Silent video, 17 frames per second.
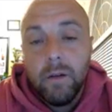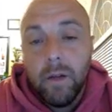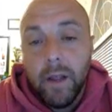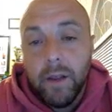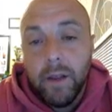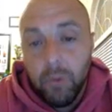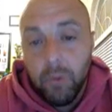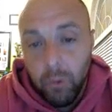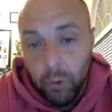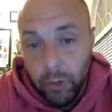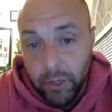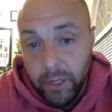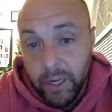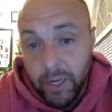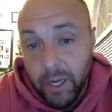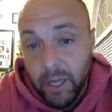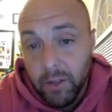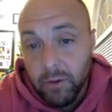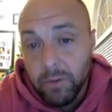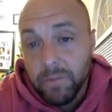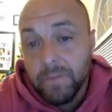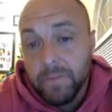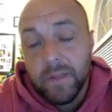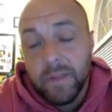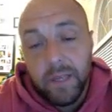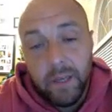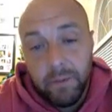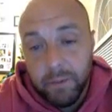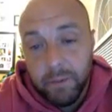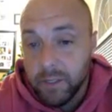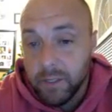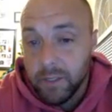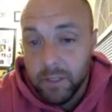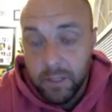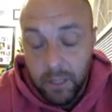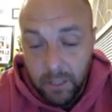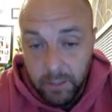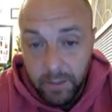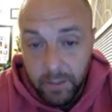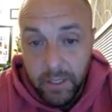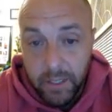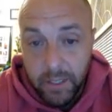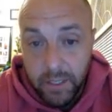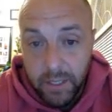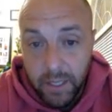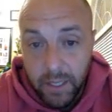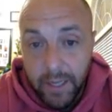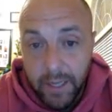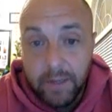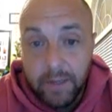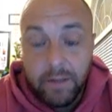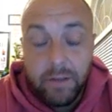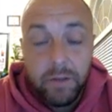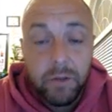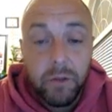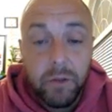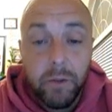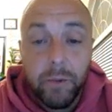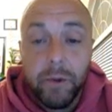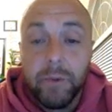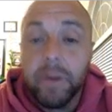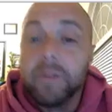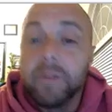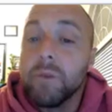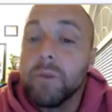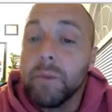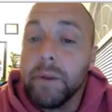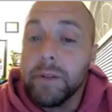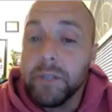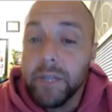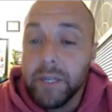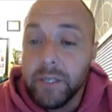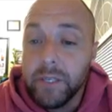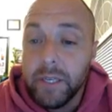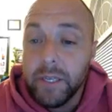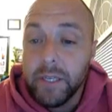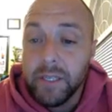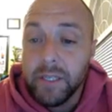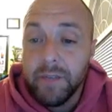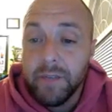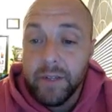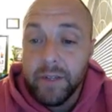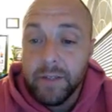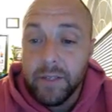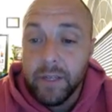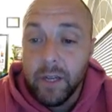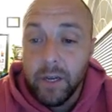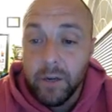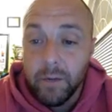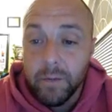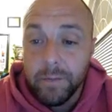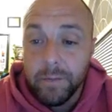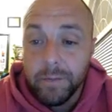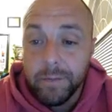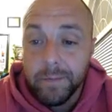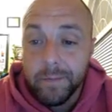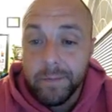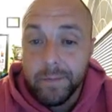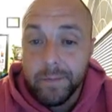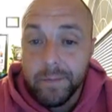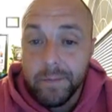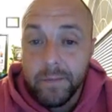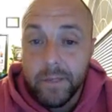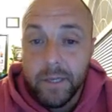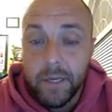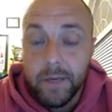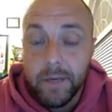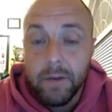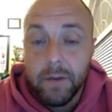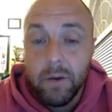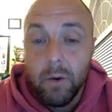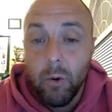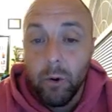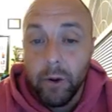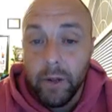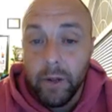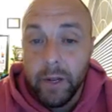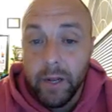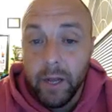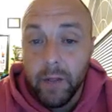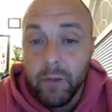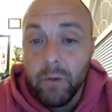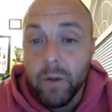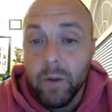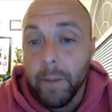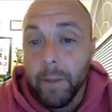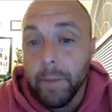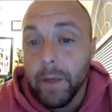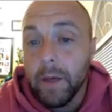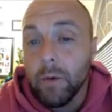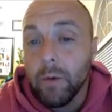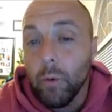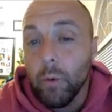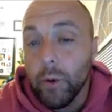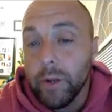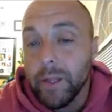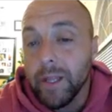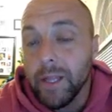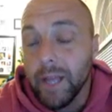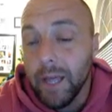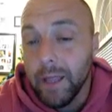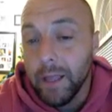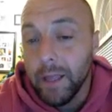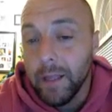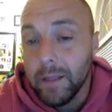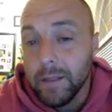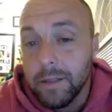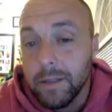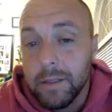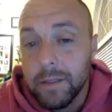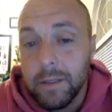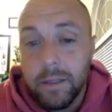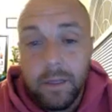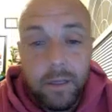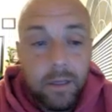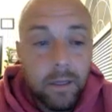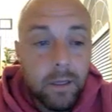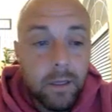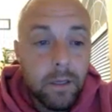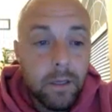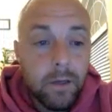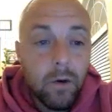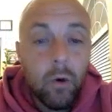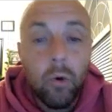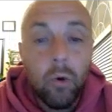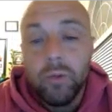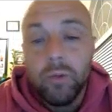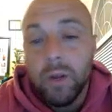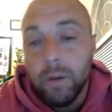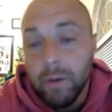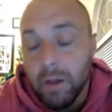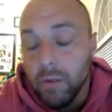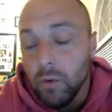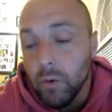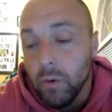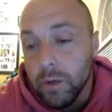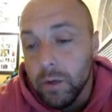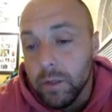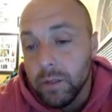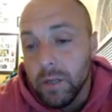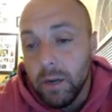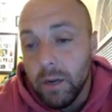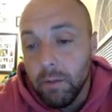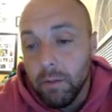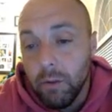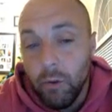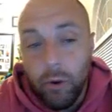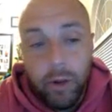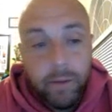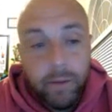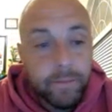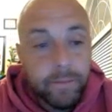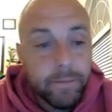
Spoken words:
Right, ordenado. Again, we just talked about this slide. The only one we have to worry about changing is if it ends in O. Okay, ordenado cambia ordenada. O trabajador, trabajadora.